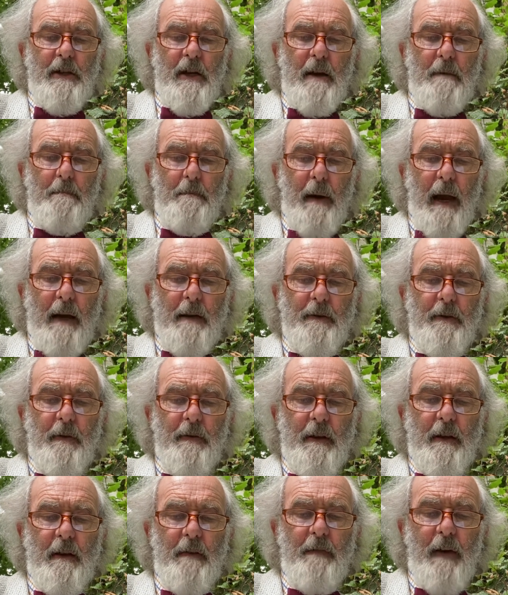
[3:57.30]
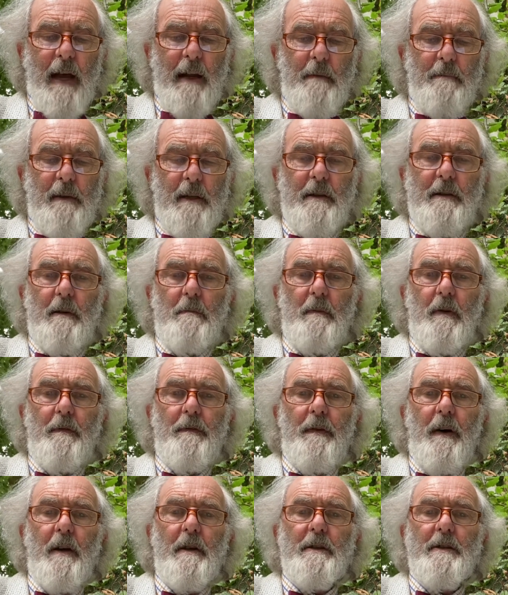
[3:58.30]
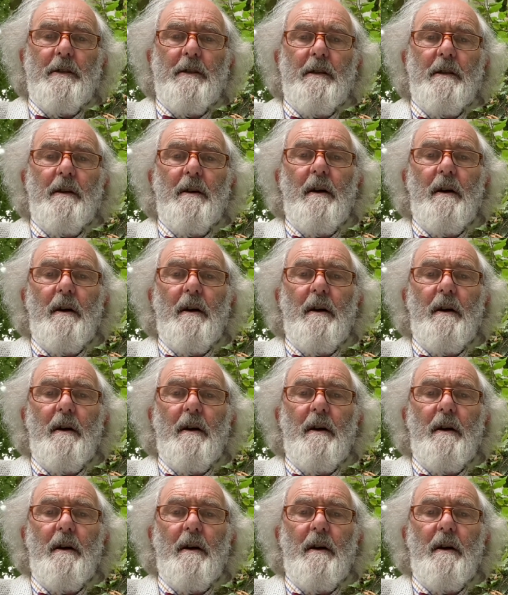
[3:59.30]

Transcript: impact on the development and morphology